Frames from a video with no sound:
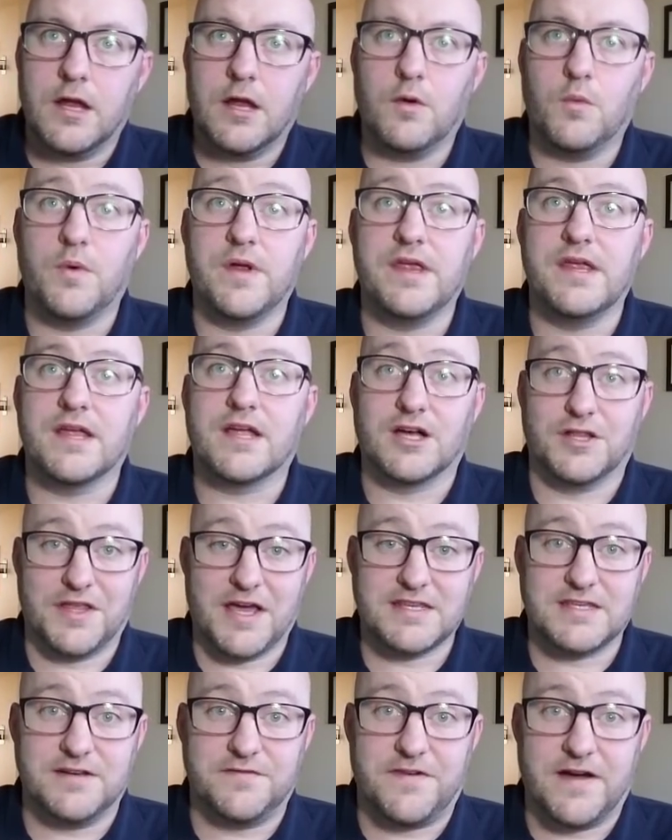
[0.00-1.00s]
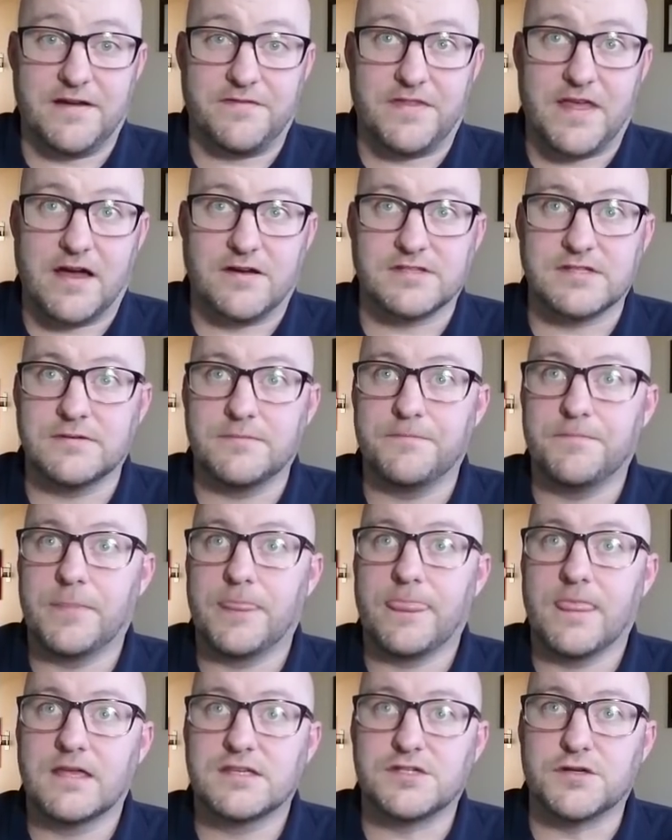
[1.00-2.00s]
We collected 5,000.
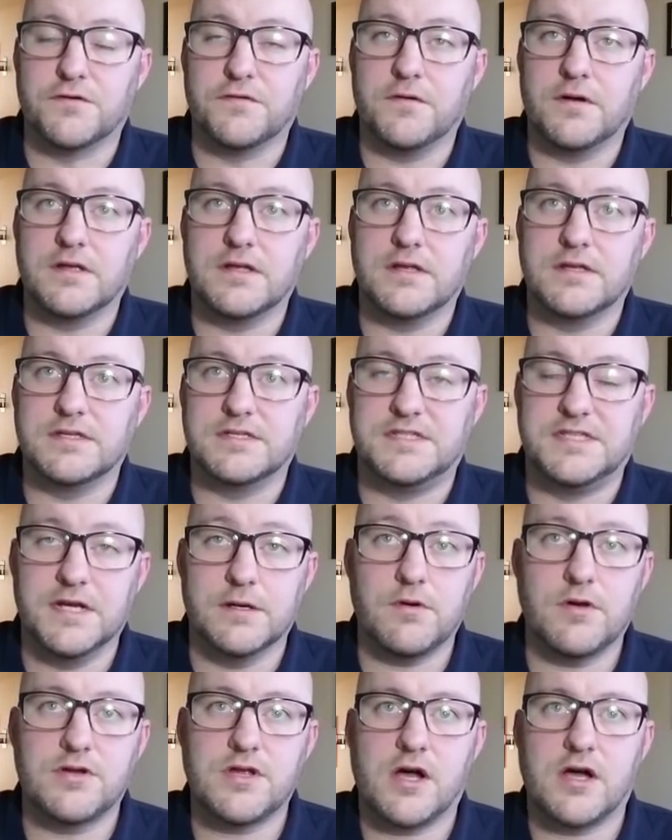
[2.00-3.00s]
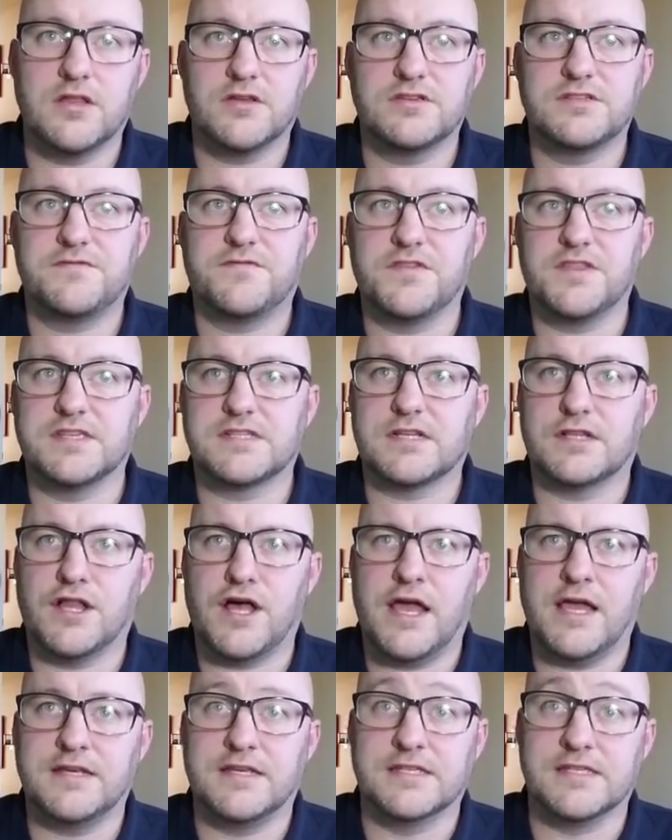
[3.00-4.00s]
So $0 for this
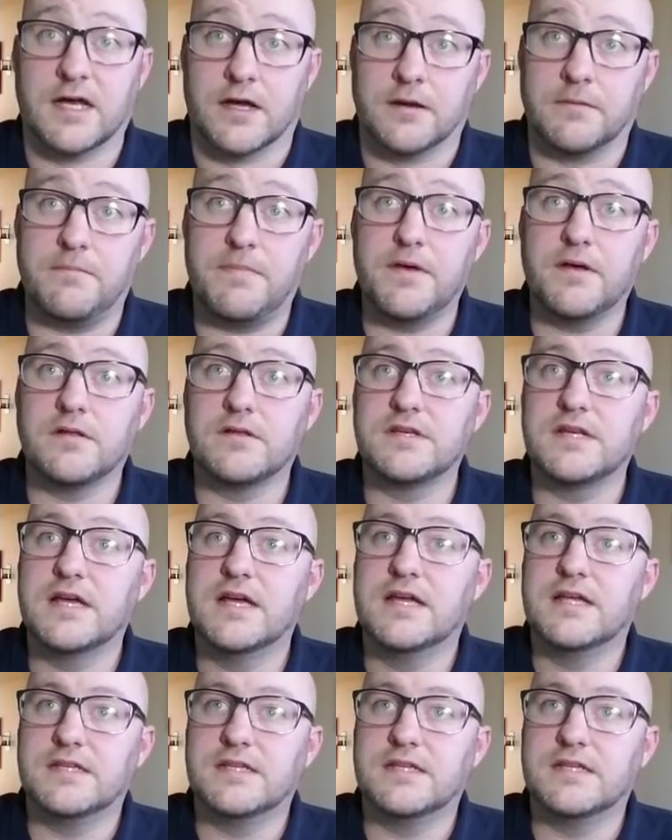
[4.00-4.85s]
client is unbilled.